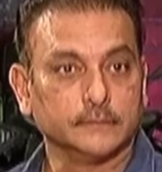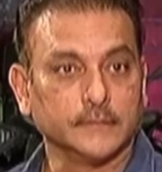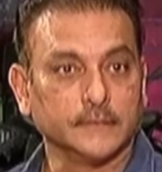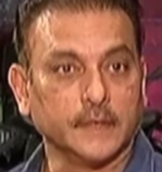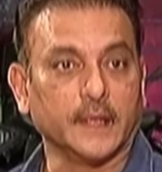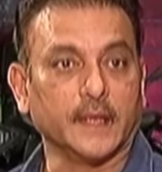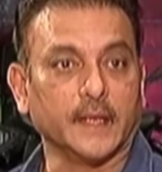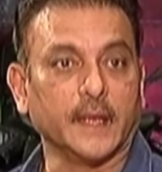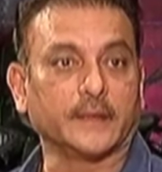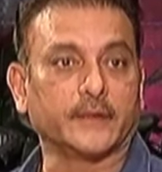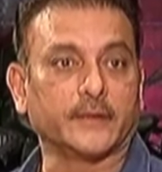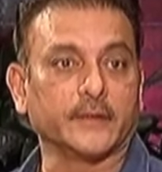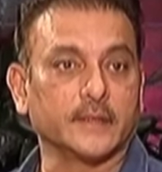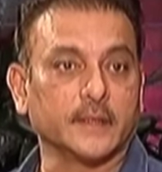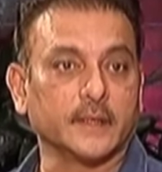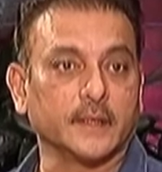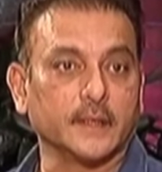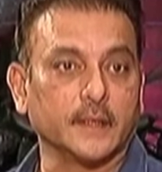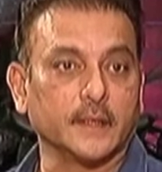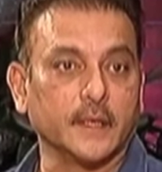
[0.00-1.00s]
The
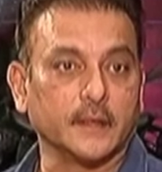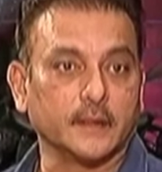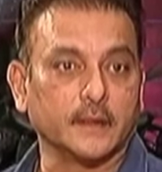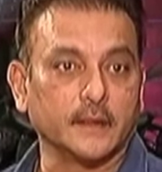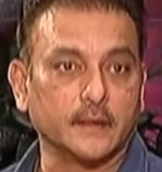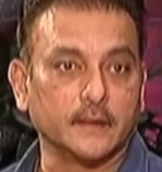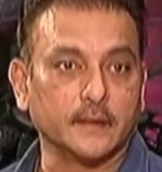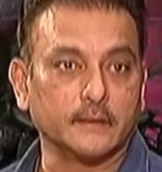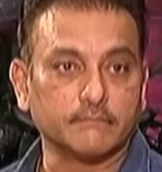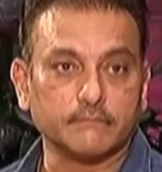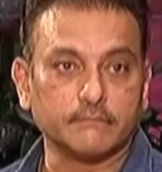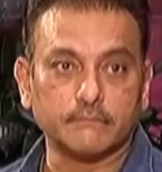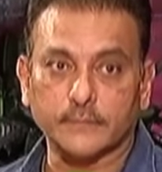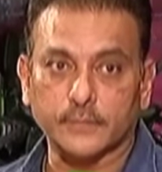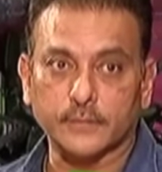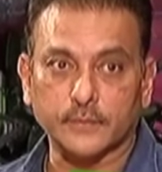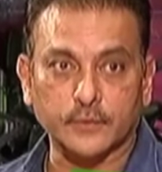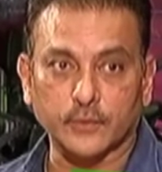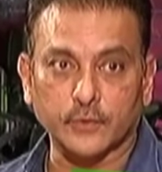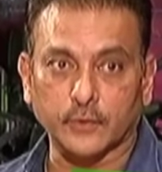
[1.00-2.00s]
electricity that they
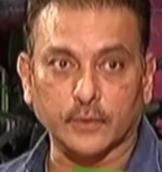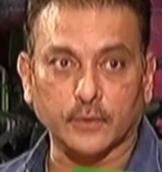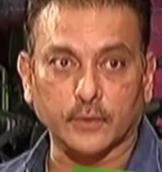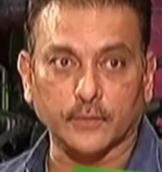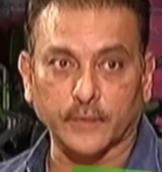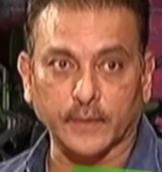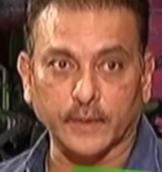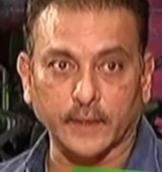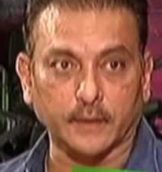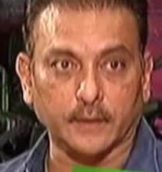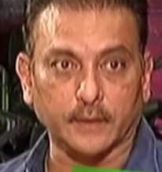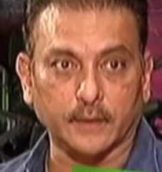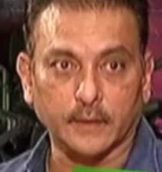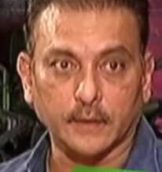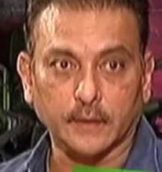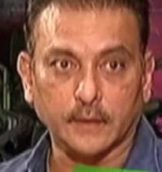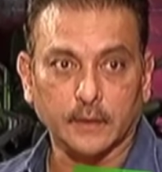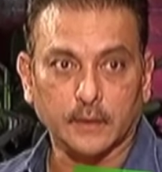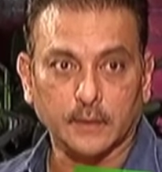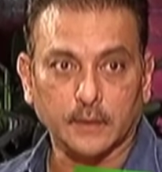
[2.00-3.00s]
show on the field,
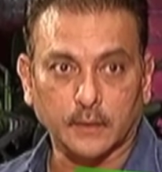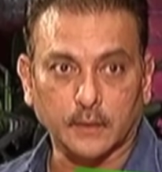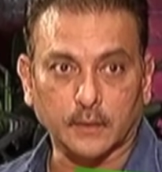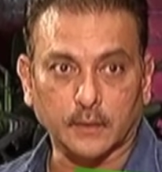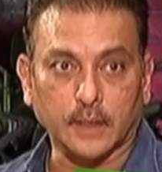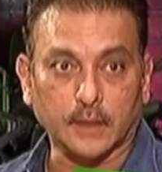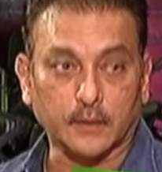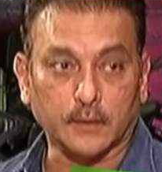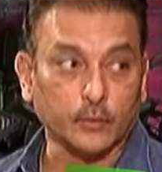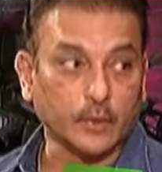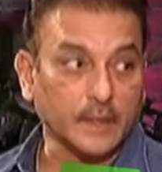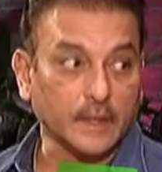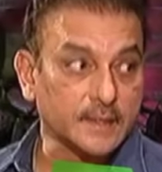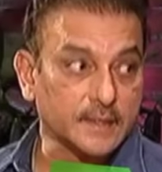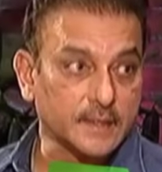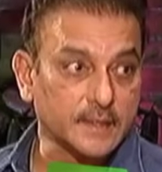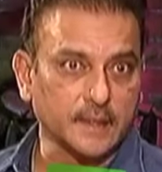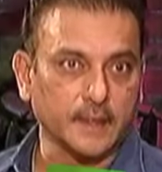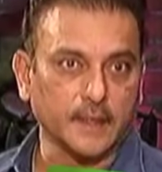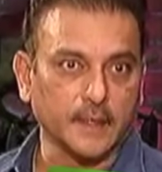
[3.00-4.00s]
you know, that you can
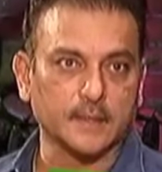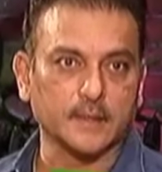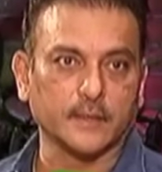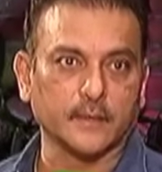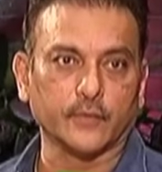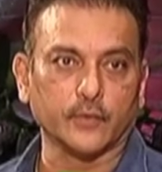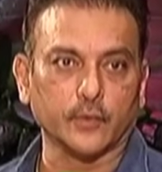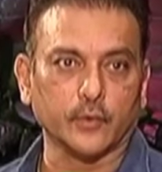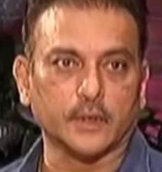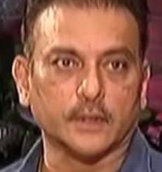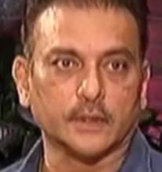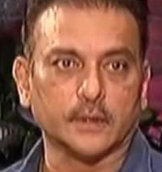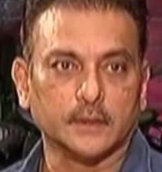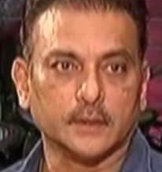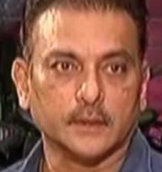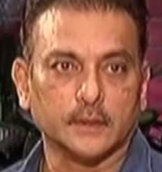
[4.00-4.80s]
see as a viewer,